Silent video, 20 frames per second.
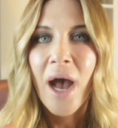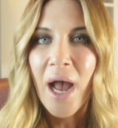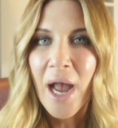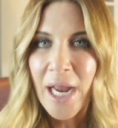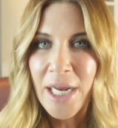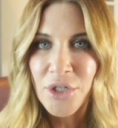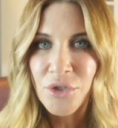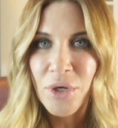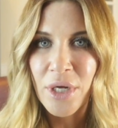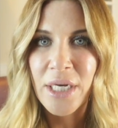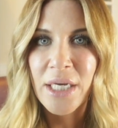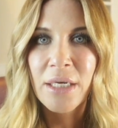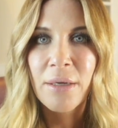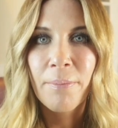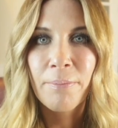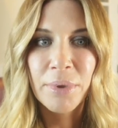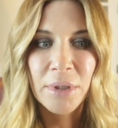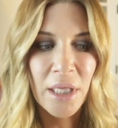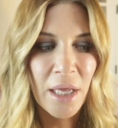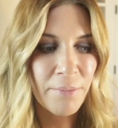
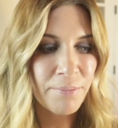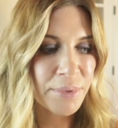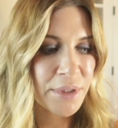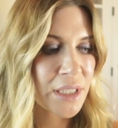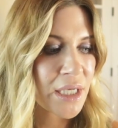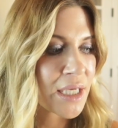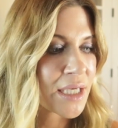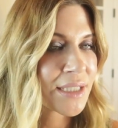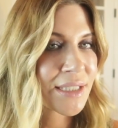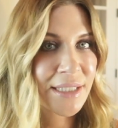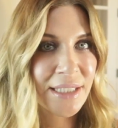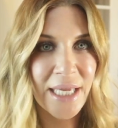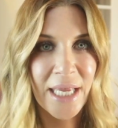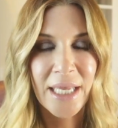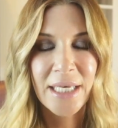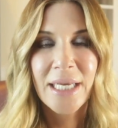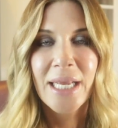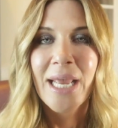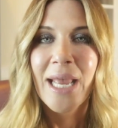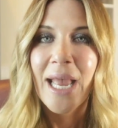hydrated, plumped
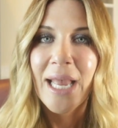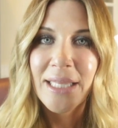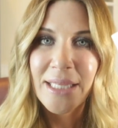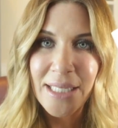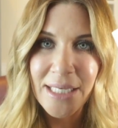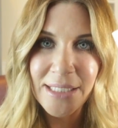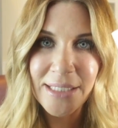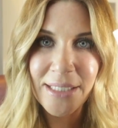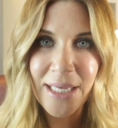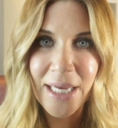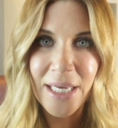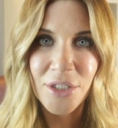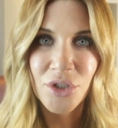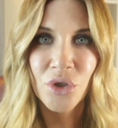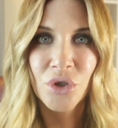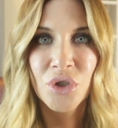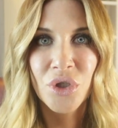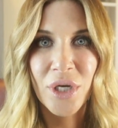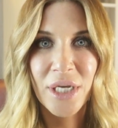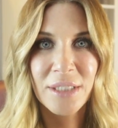skin. And this, like I
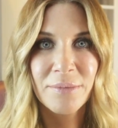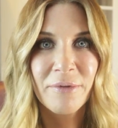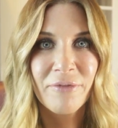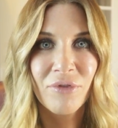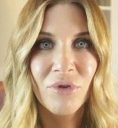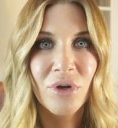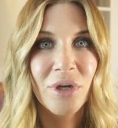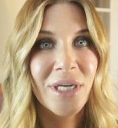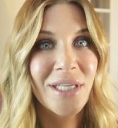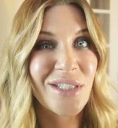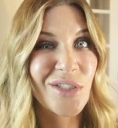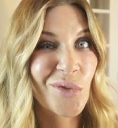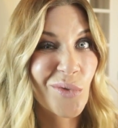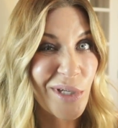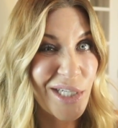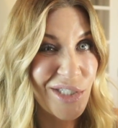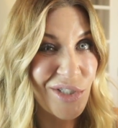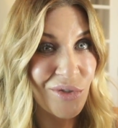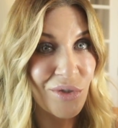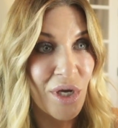told you guys before, it's
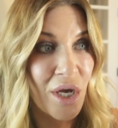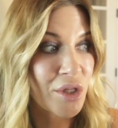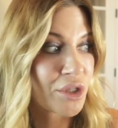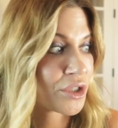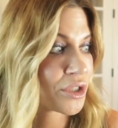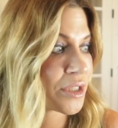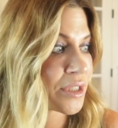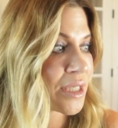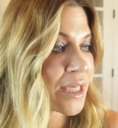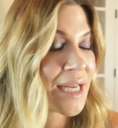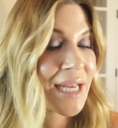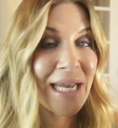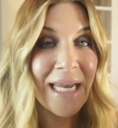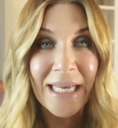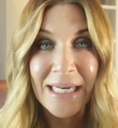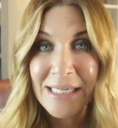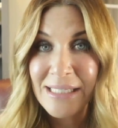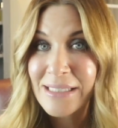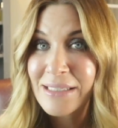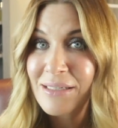twenty-two dollars.
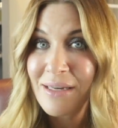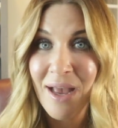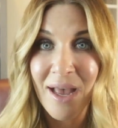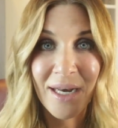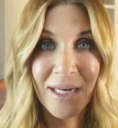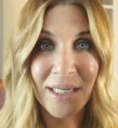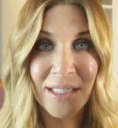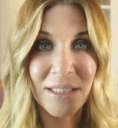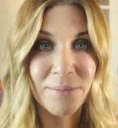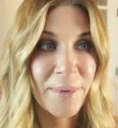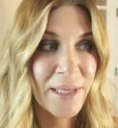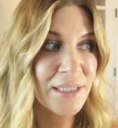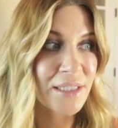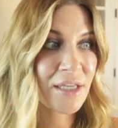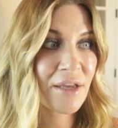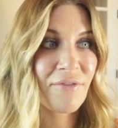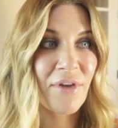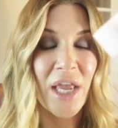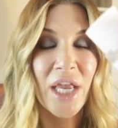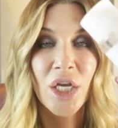It is not
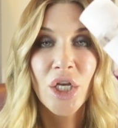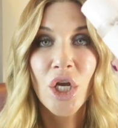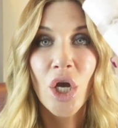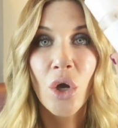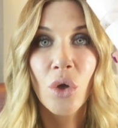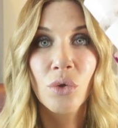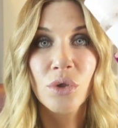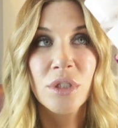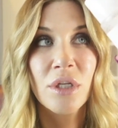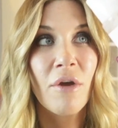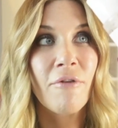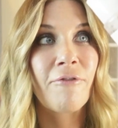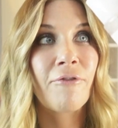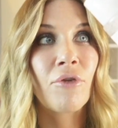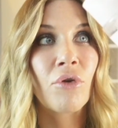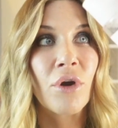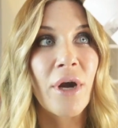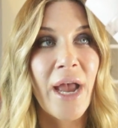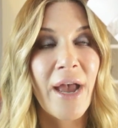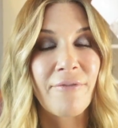expensive. It goes
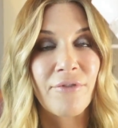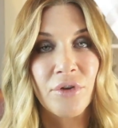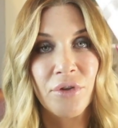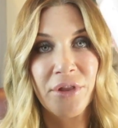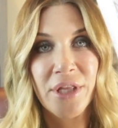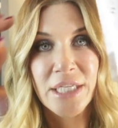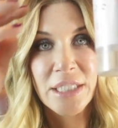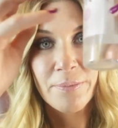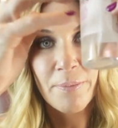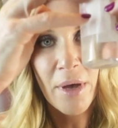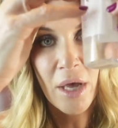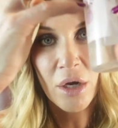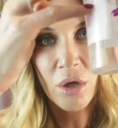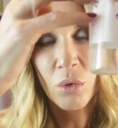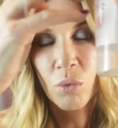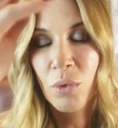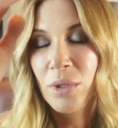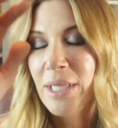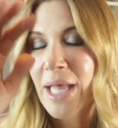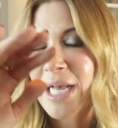forever. This
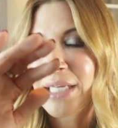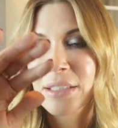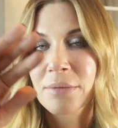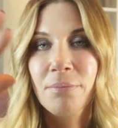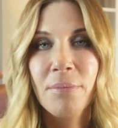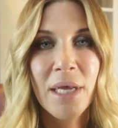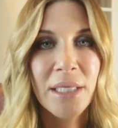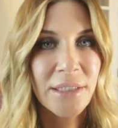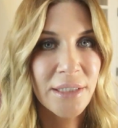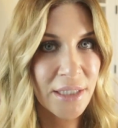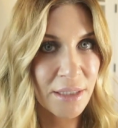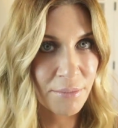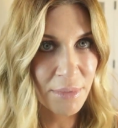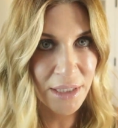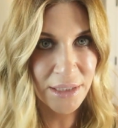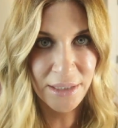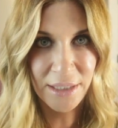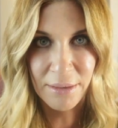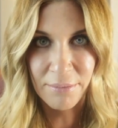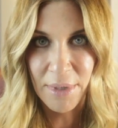bottle will last months and
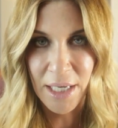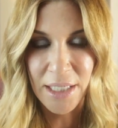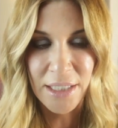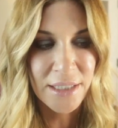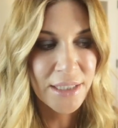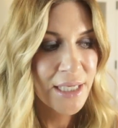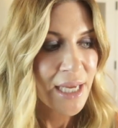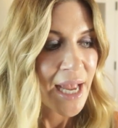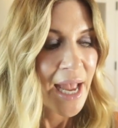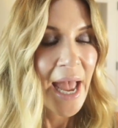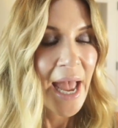months and months,